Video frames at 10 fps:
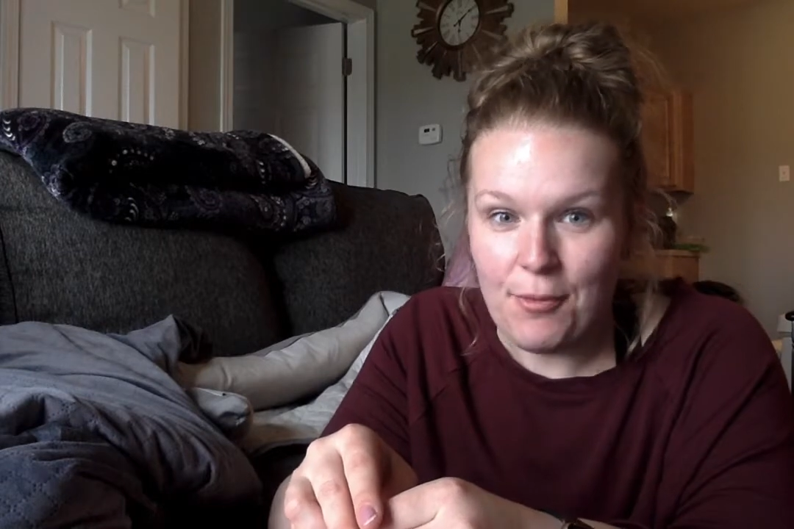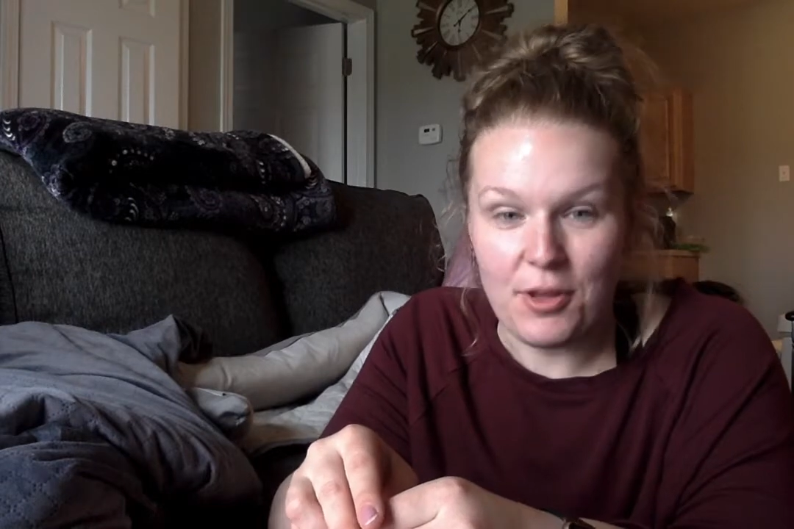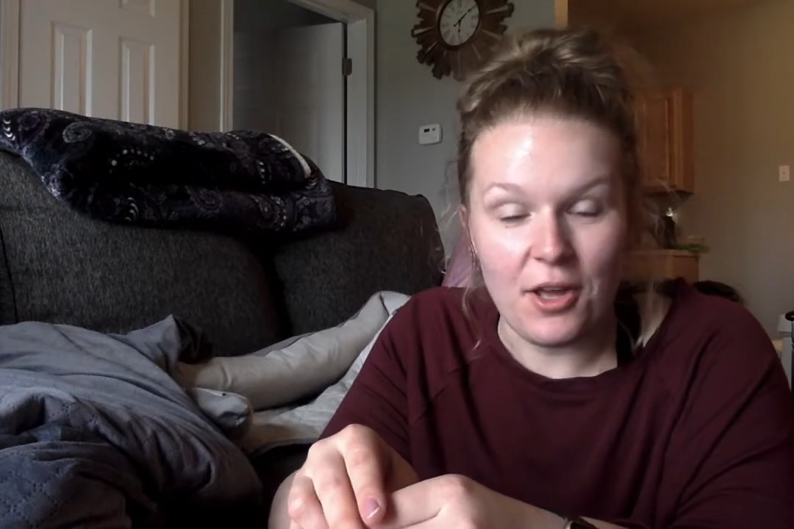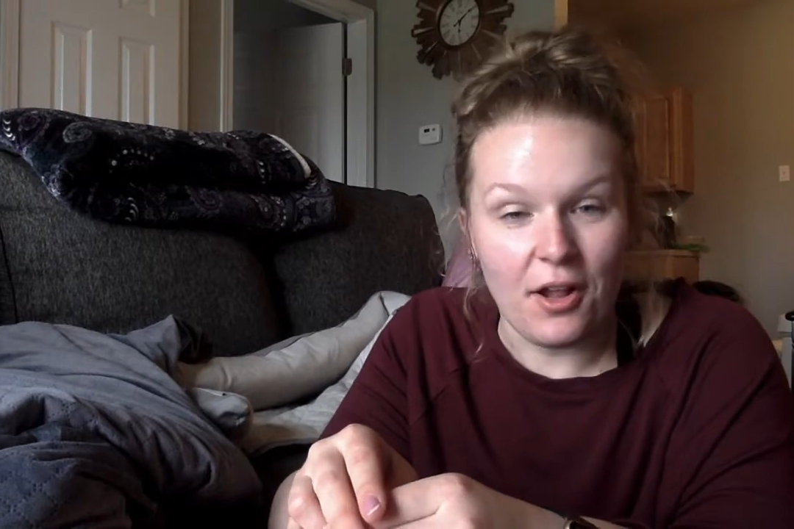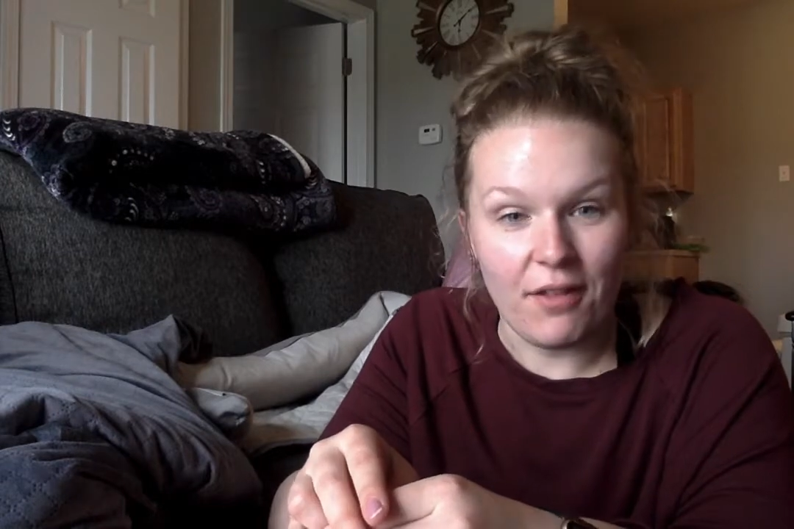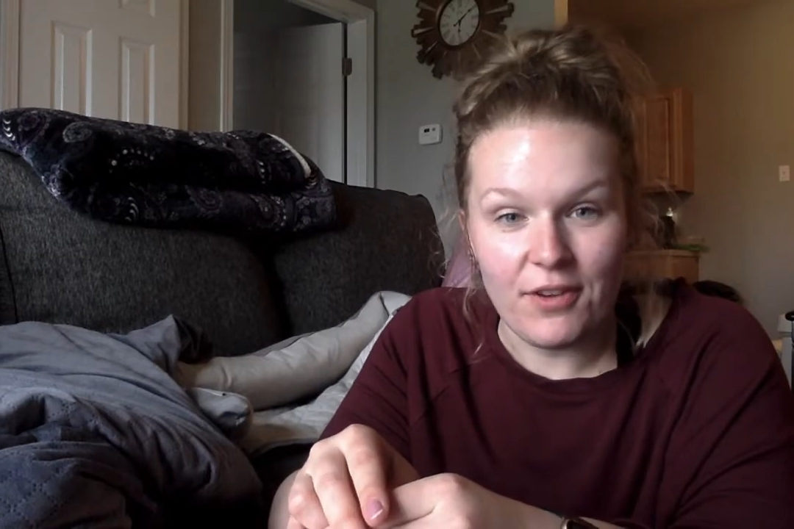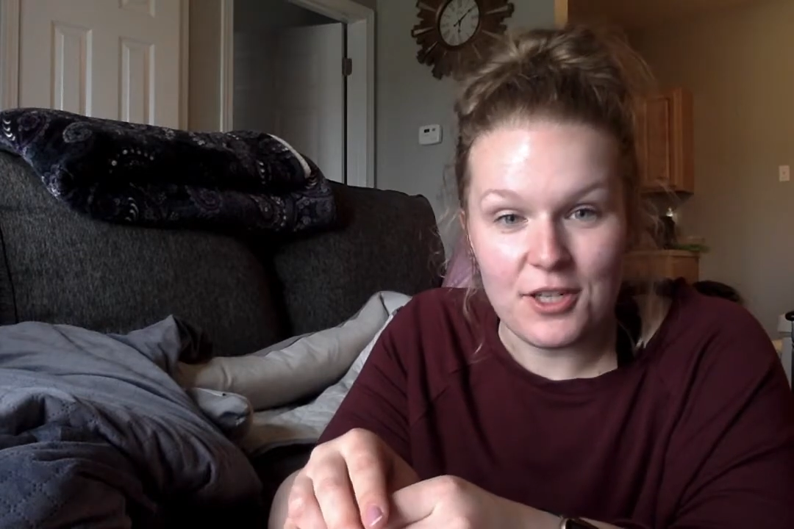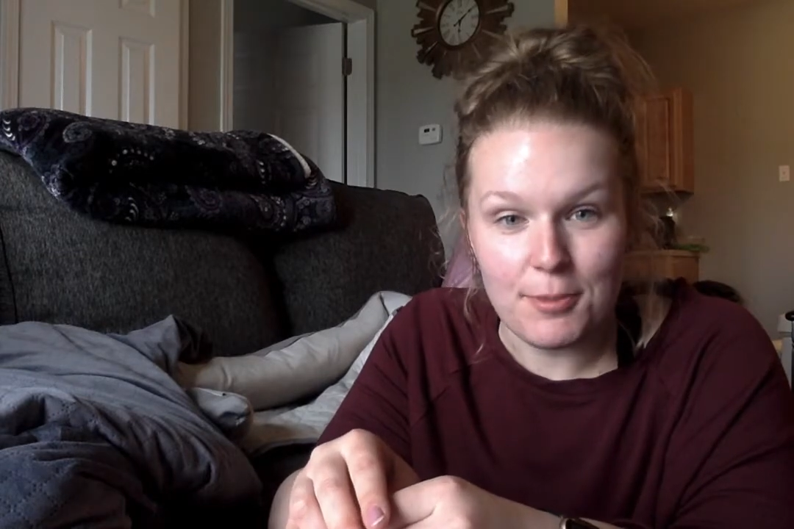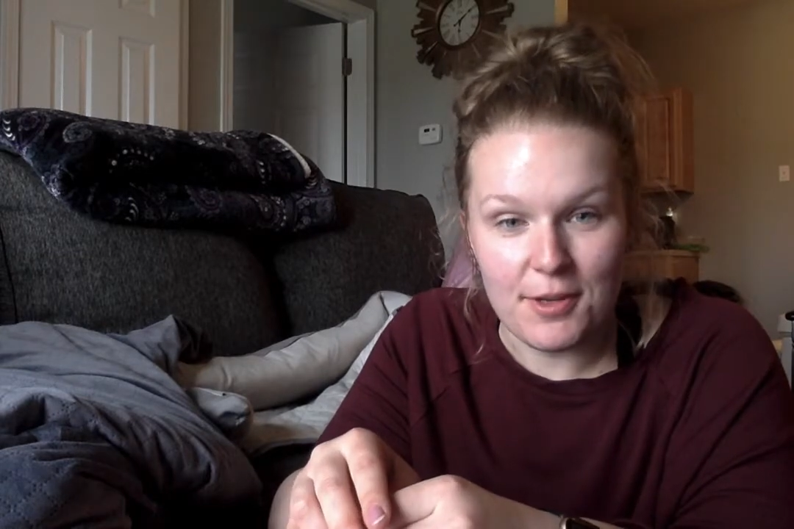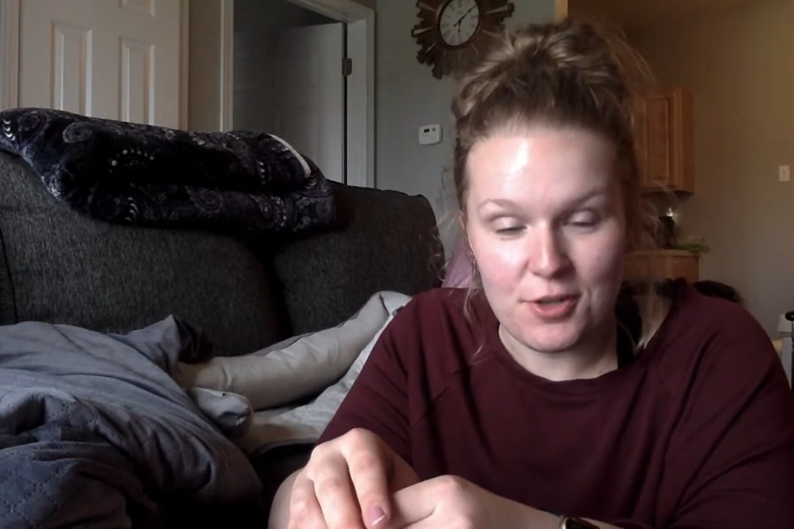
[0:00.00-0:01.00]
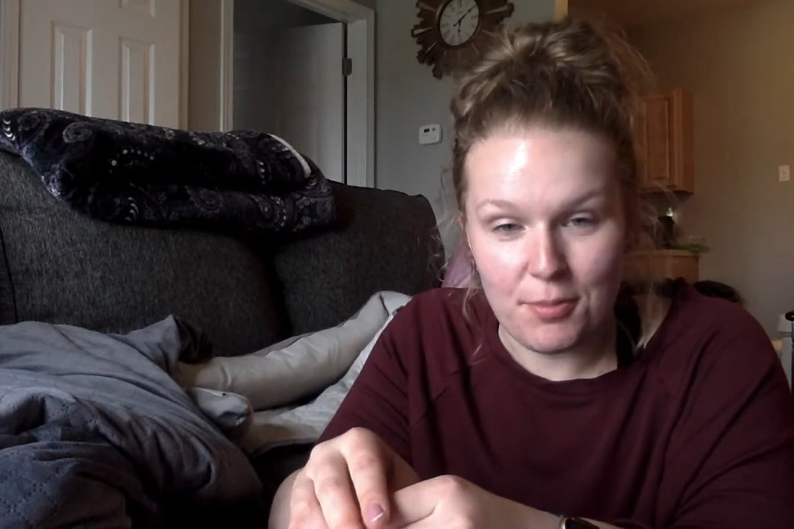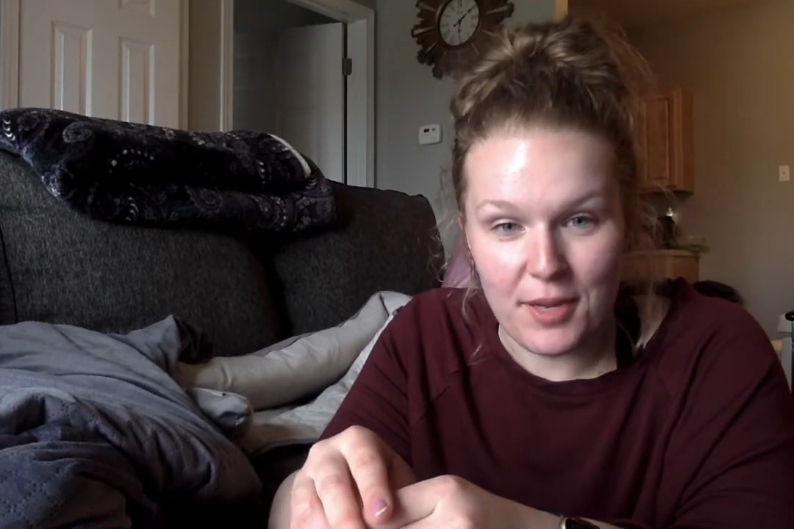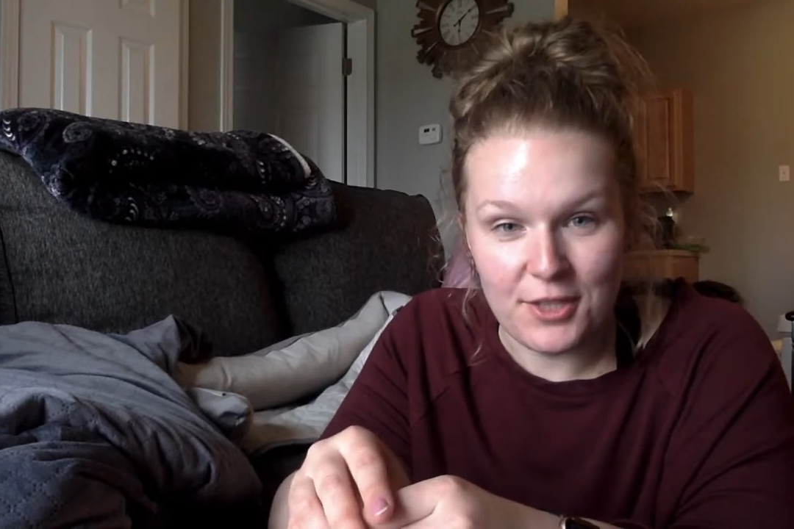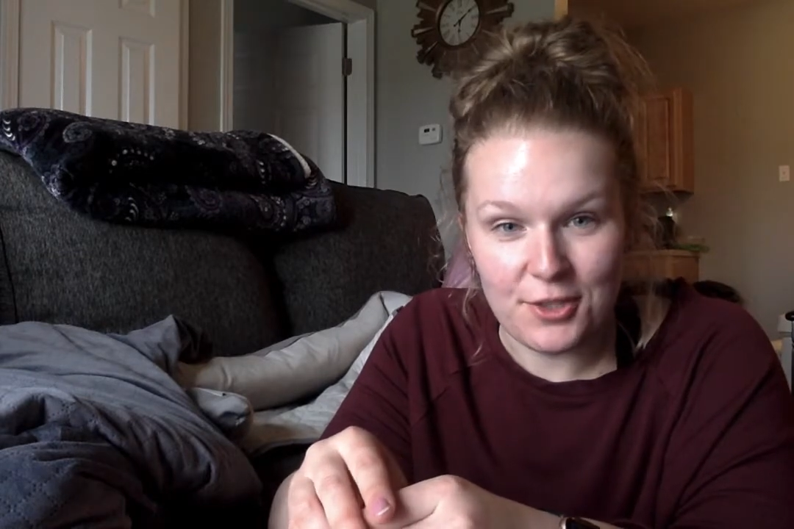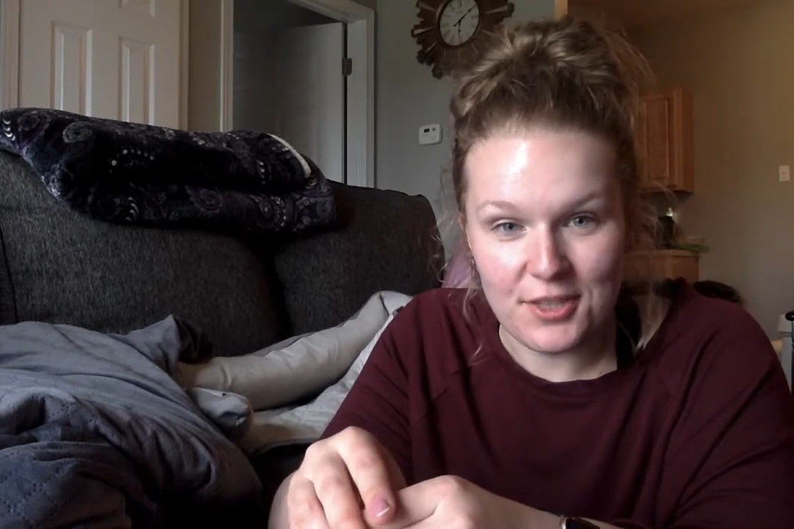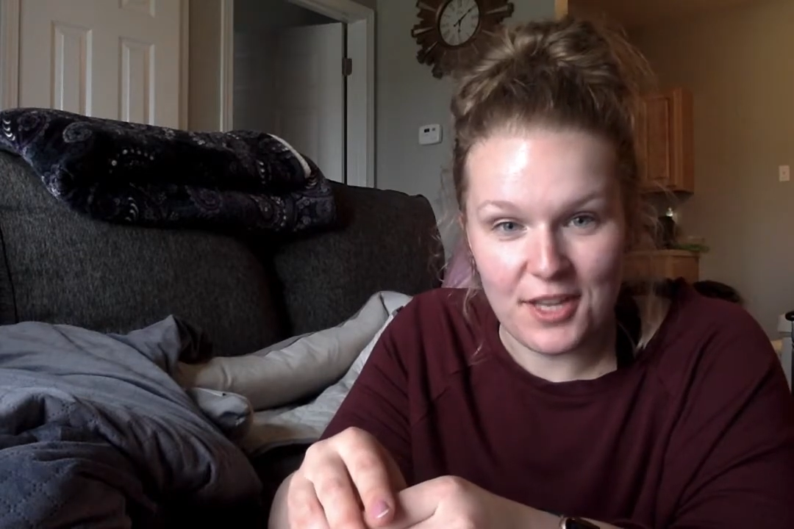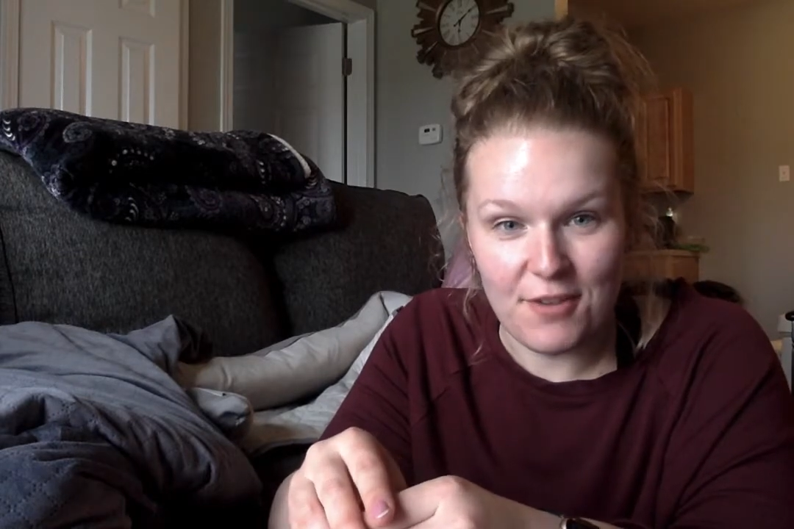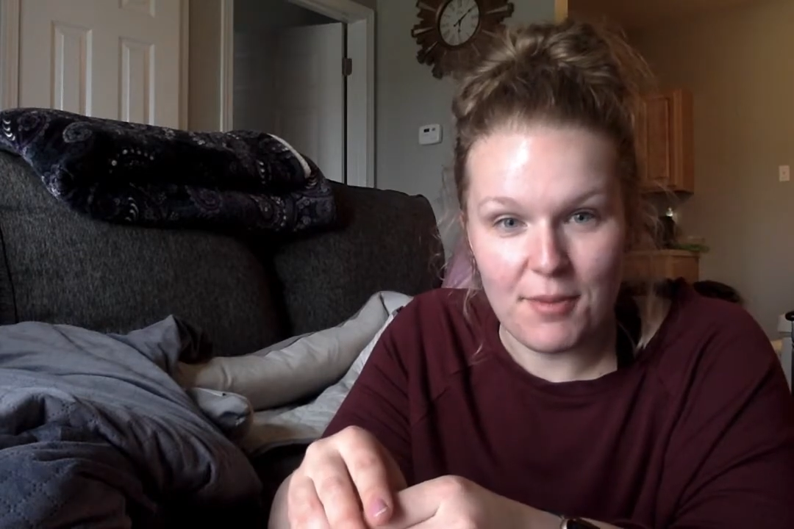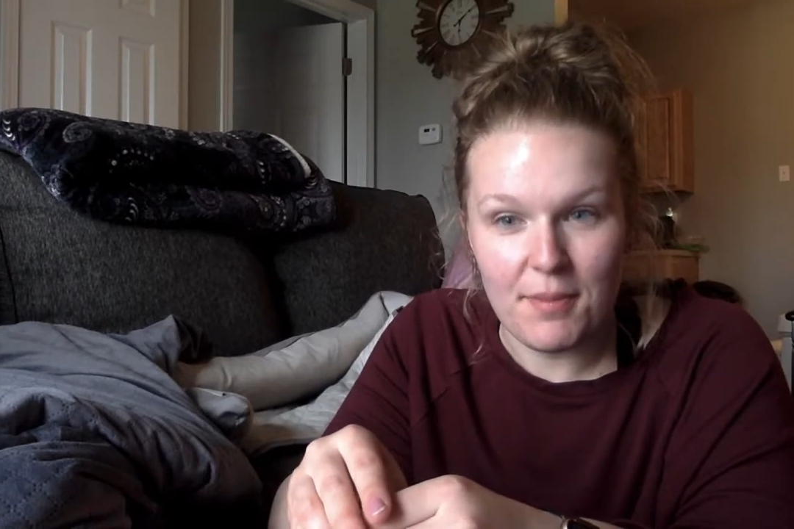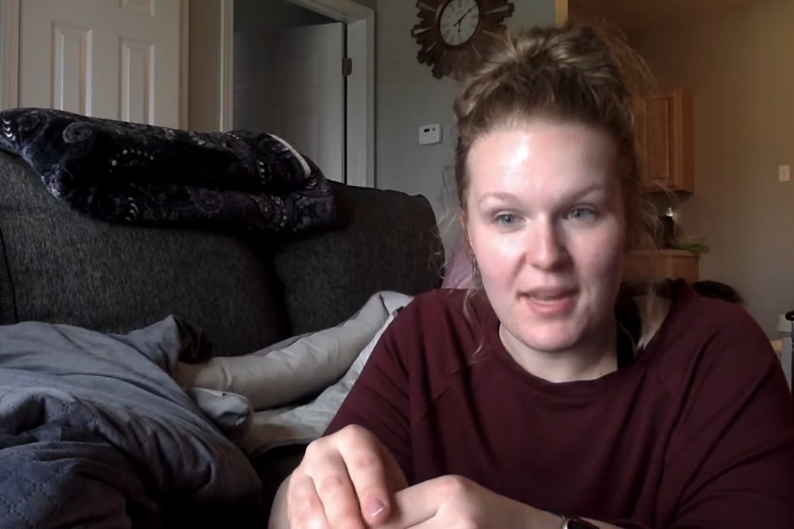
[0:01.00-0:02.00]
with all of your special pictures that
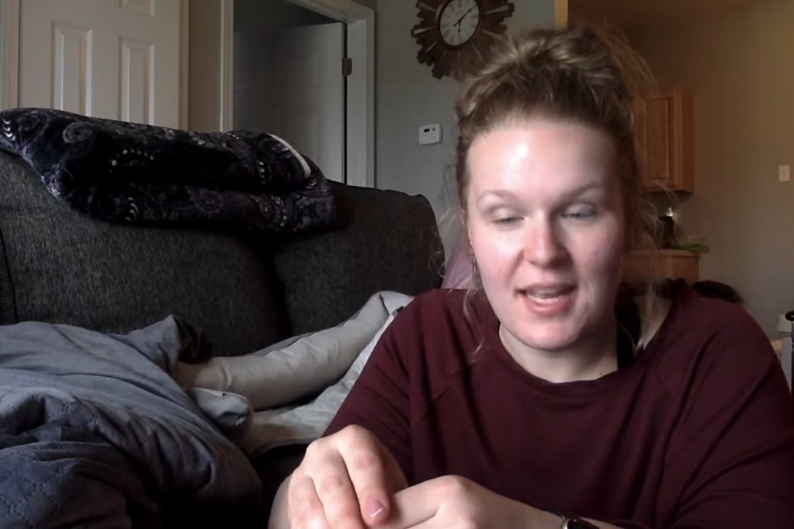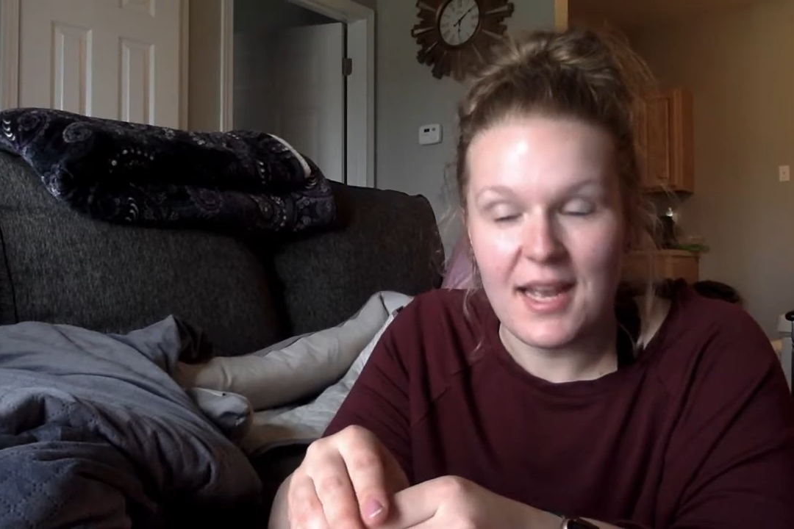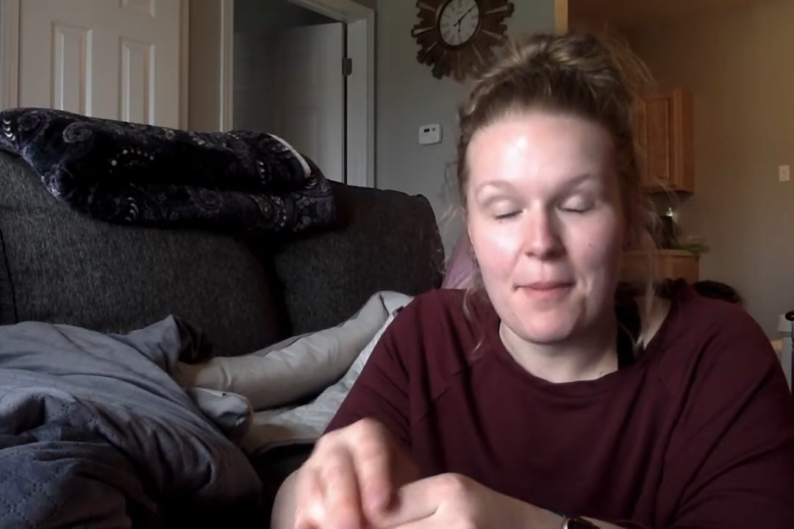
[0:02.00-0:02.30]
you've been making.